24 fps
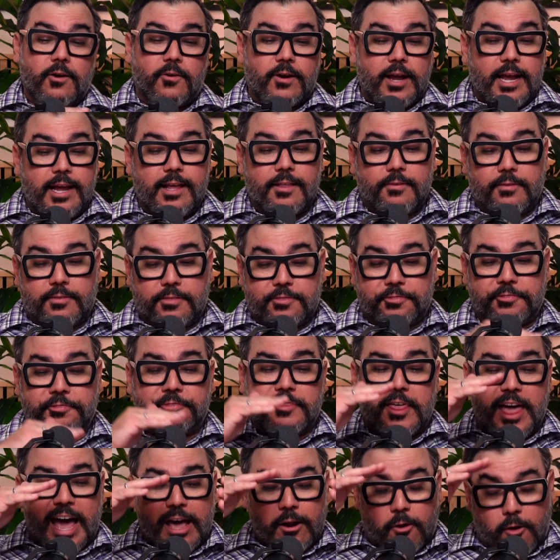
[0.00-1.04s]
right?
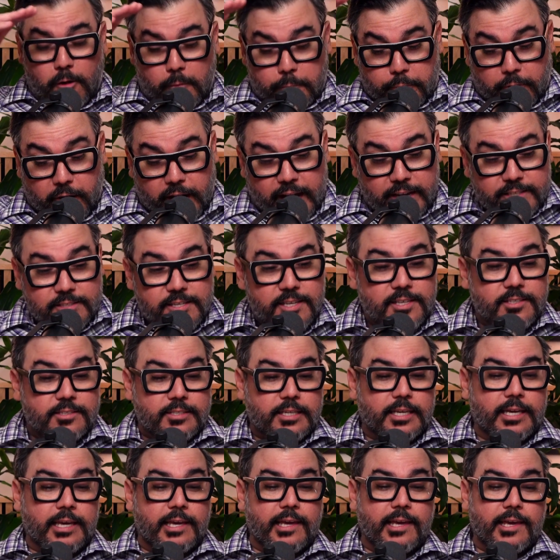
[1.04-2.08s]
That whole process
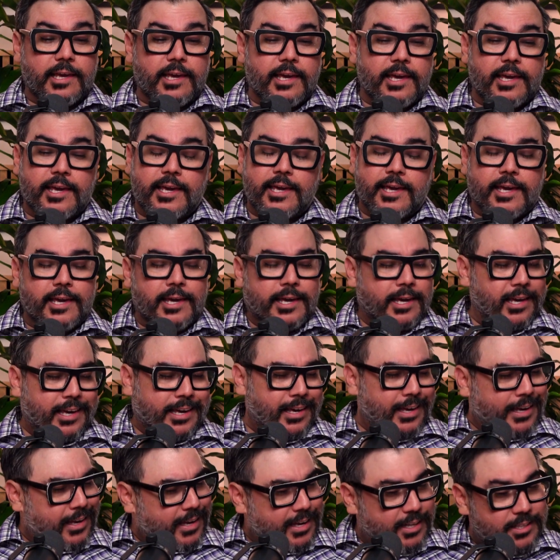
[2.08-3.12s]

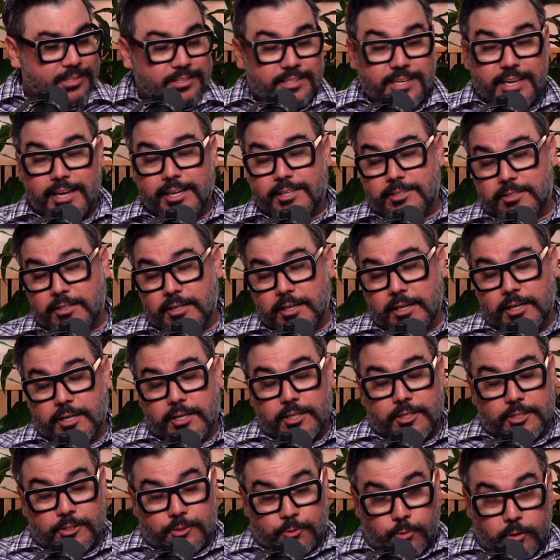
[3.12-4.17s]
can take
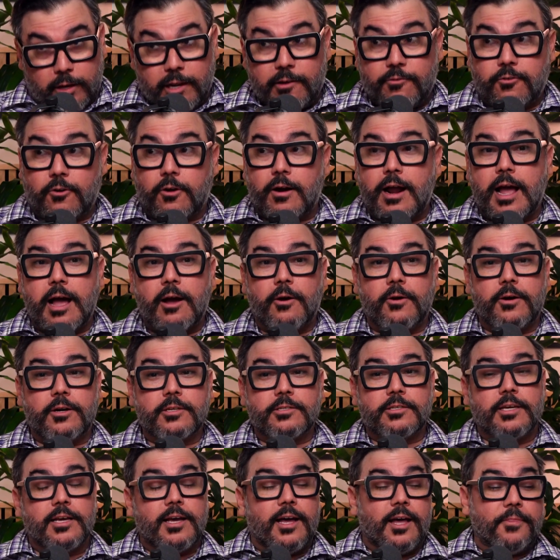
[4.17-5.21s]
24
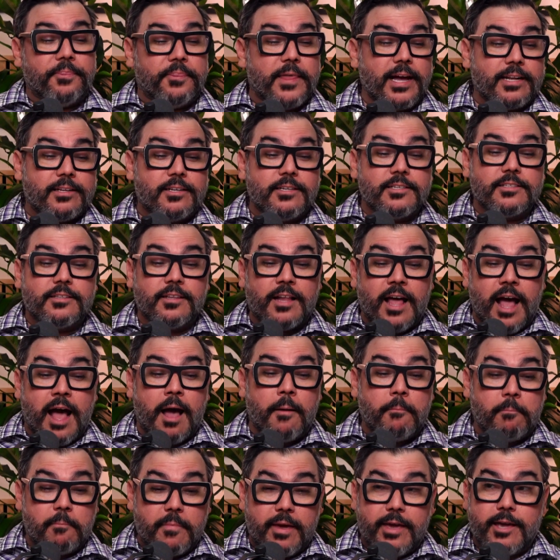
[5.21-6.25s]
hours. That does
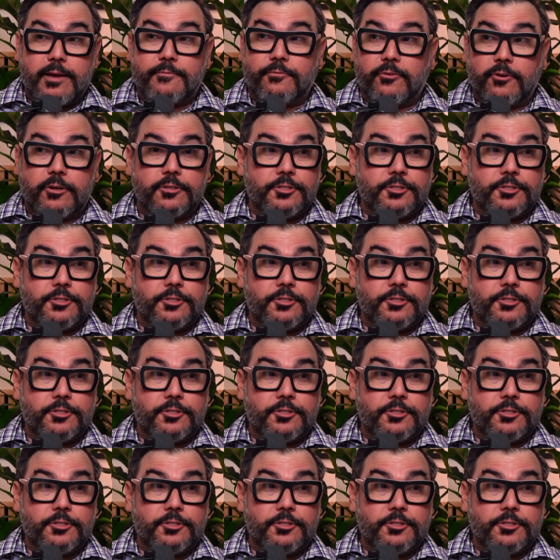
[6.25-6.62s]
not make for a